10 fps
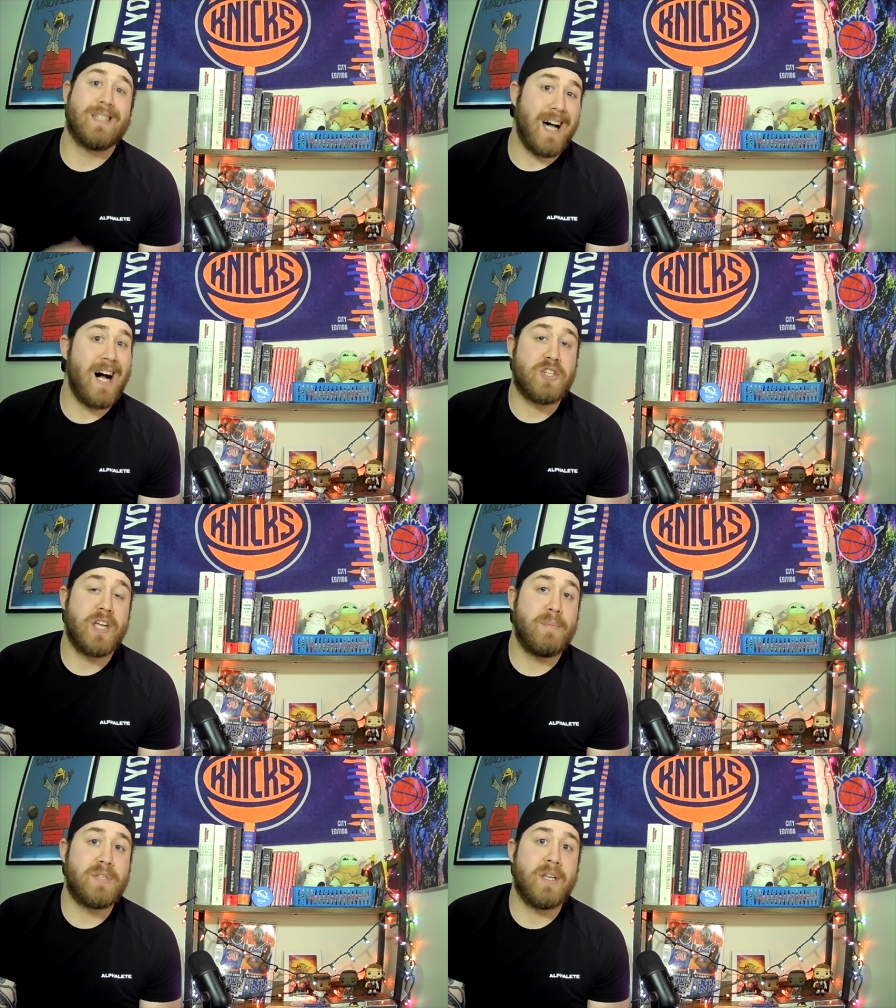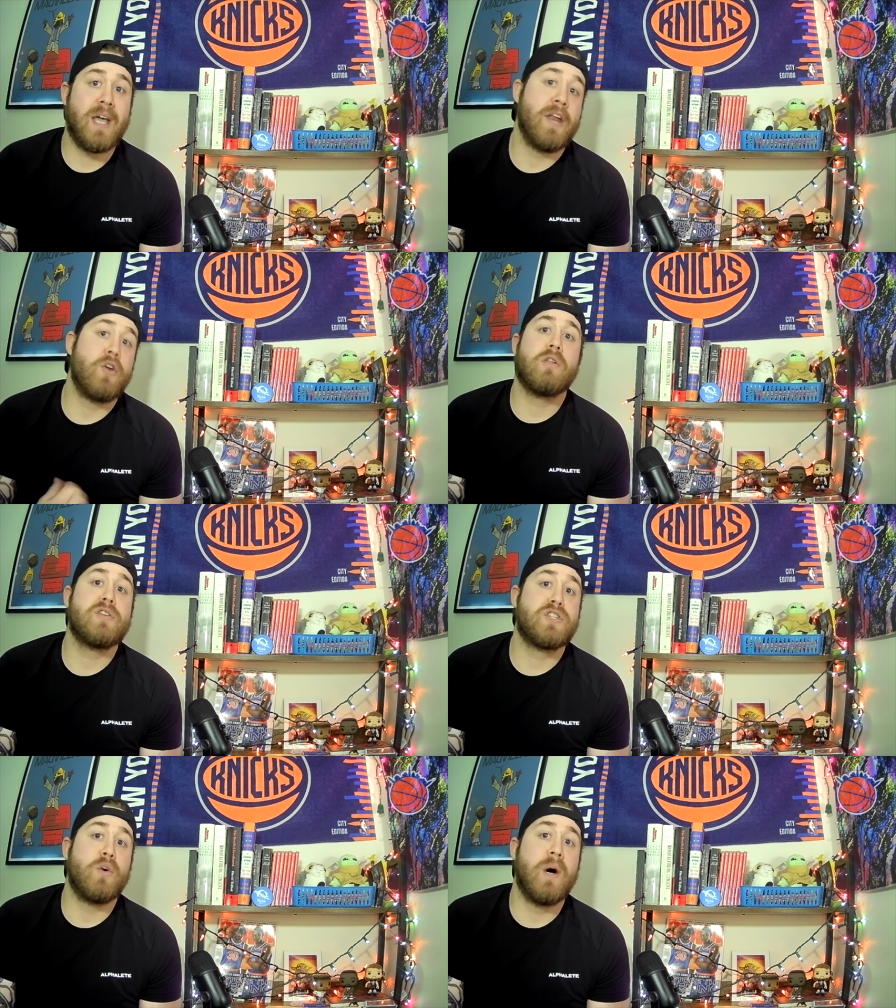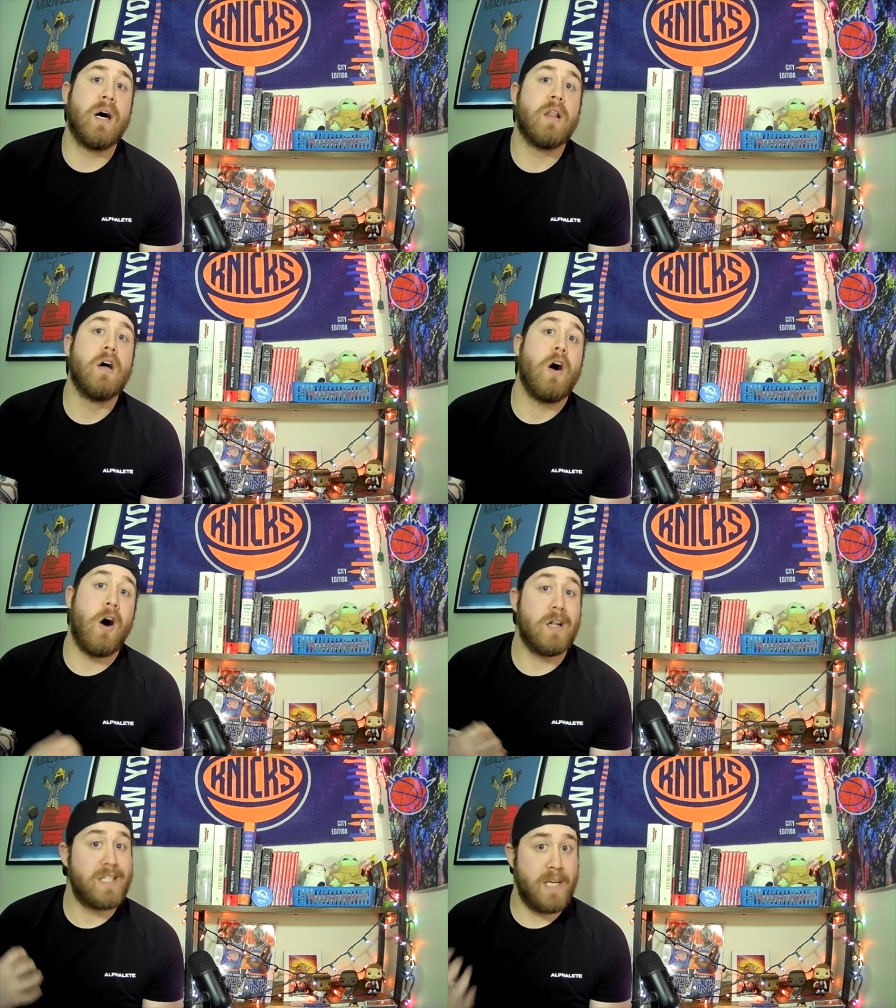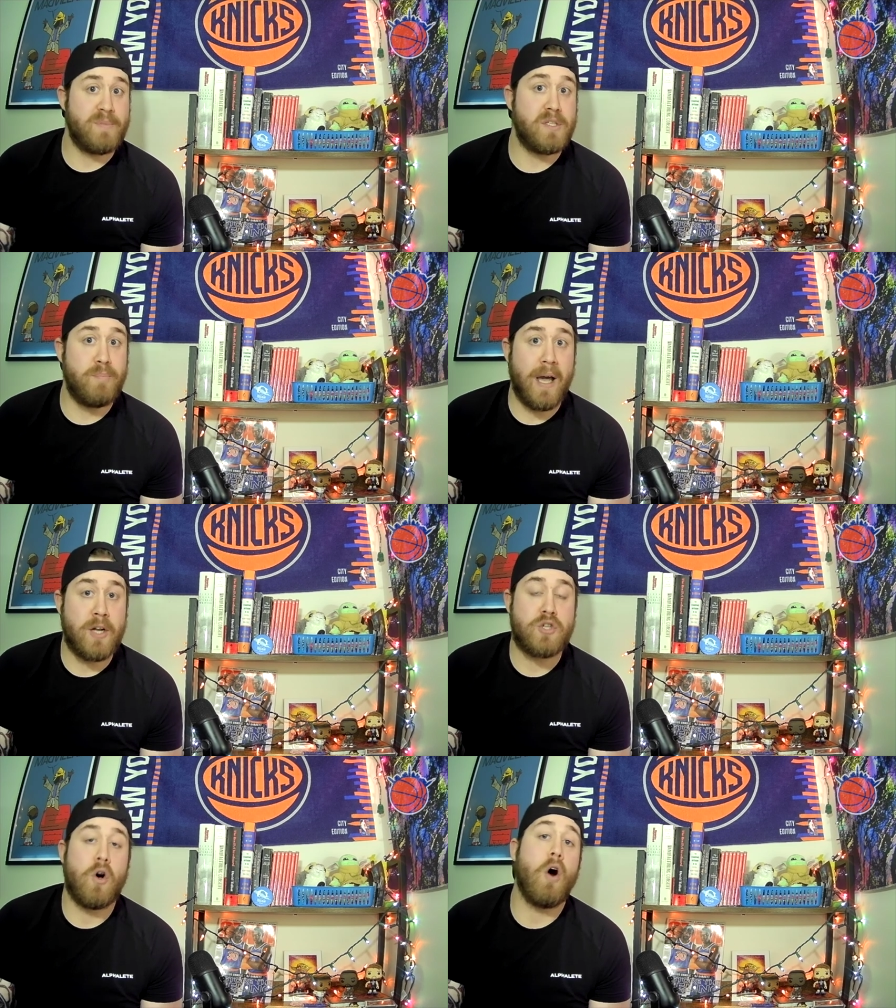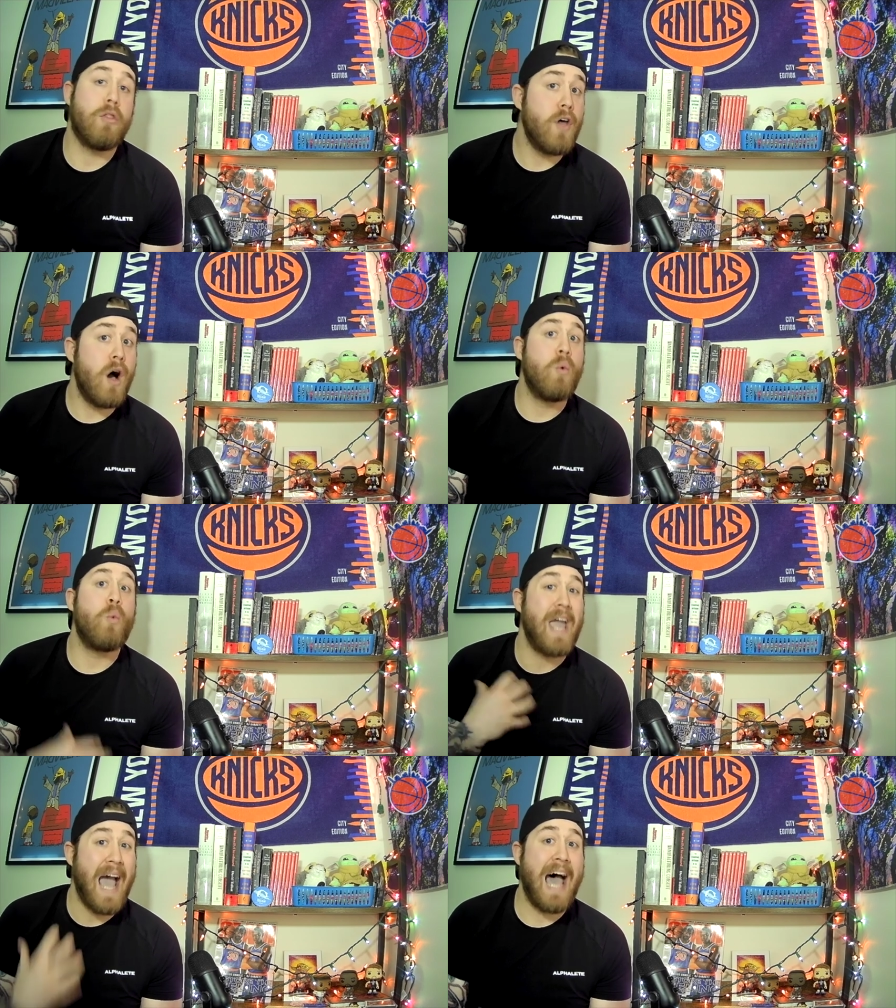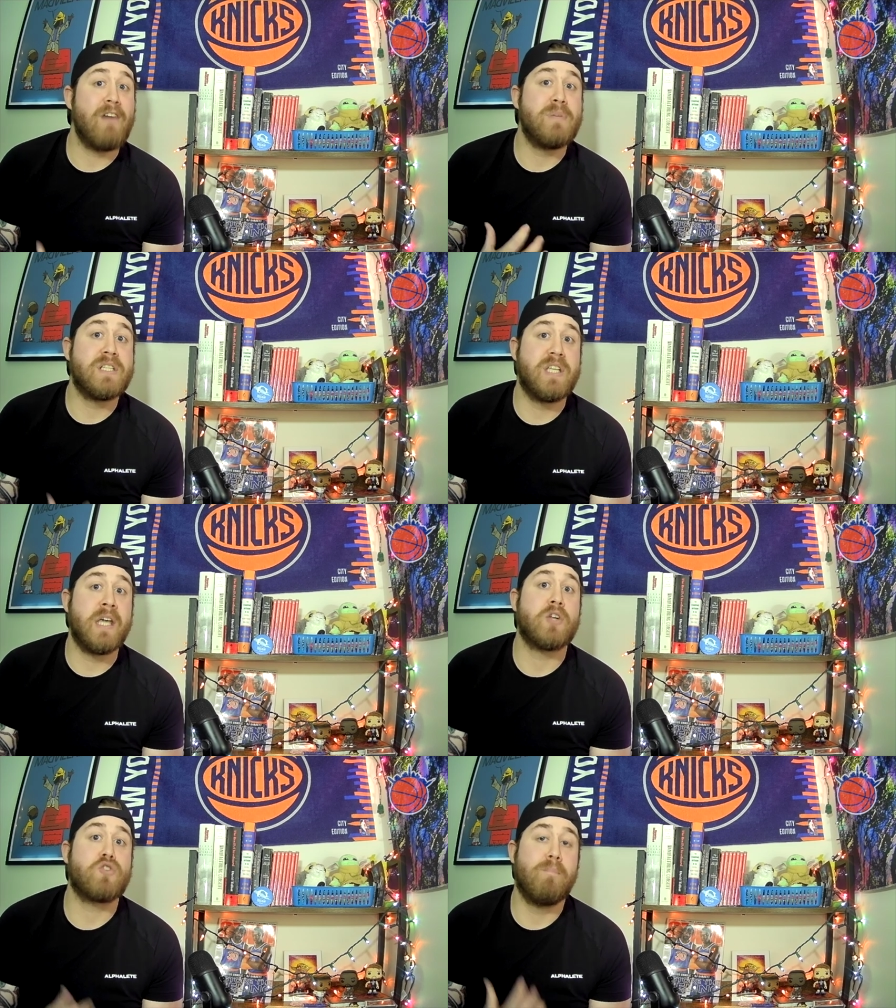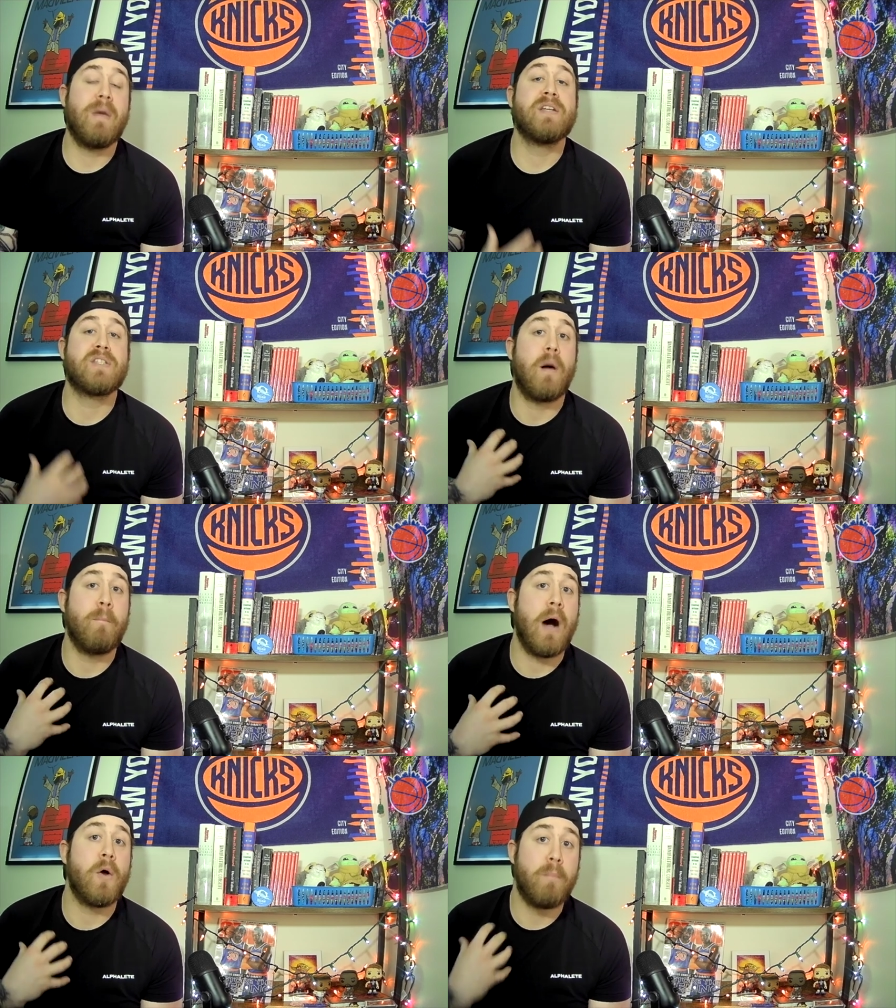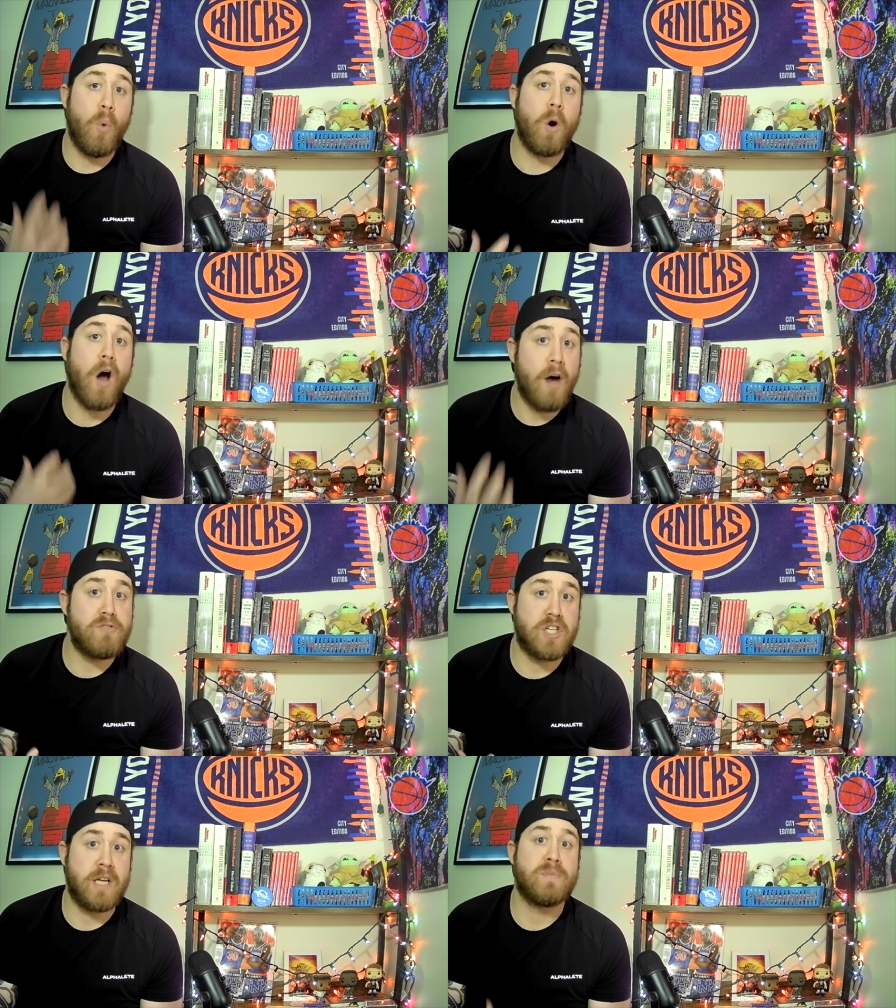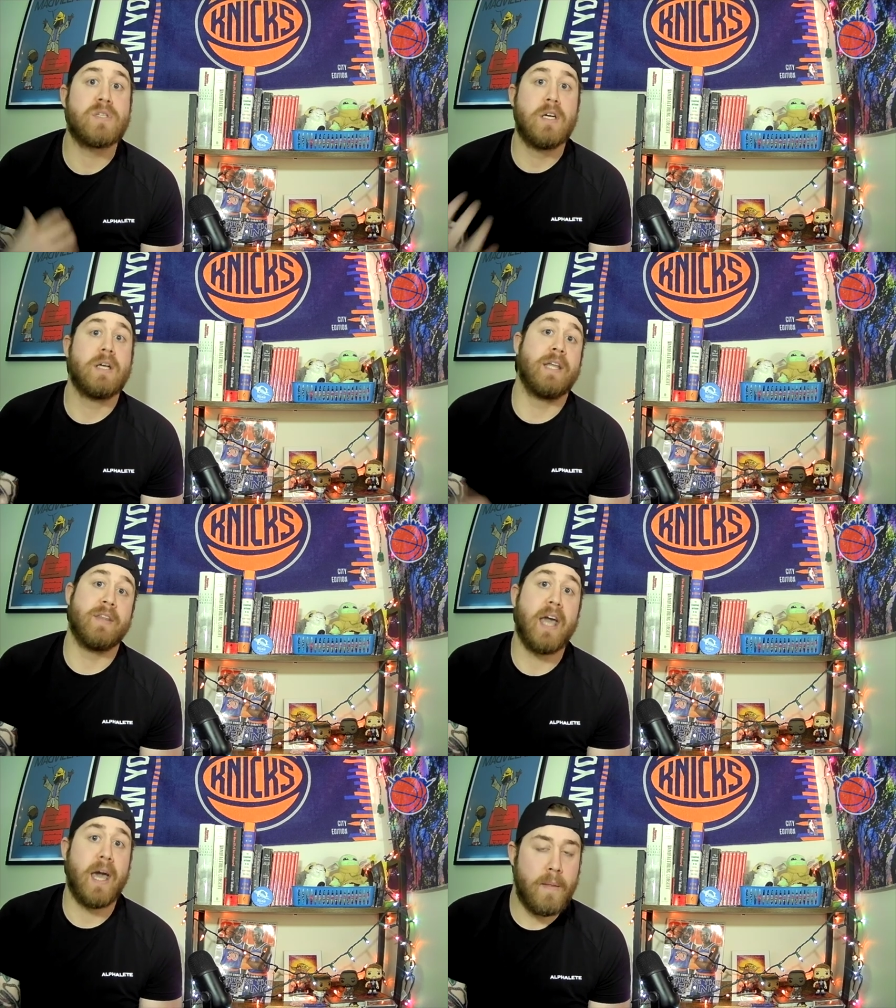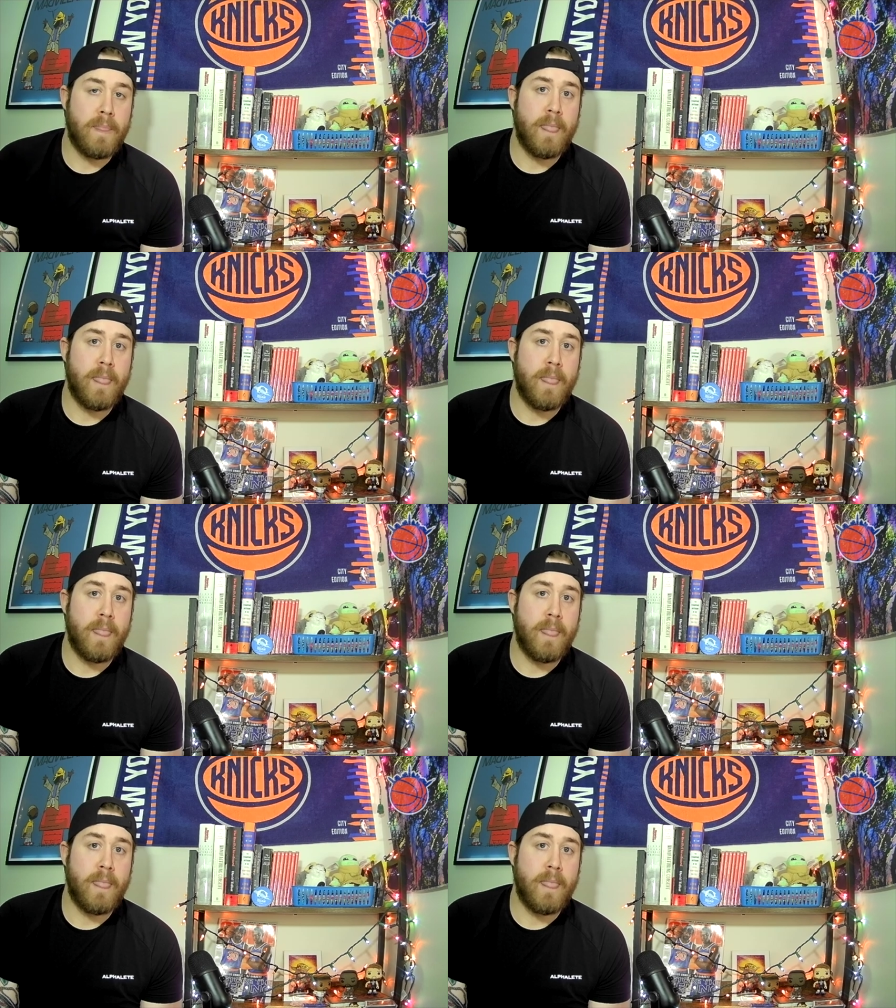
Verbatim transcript: Taj Gibson, and Nerlens Noel on Thibs' bench, although we have been seeing a tremendous amount more of Sims in the game.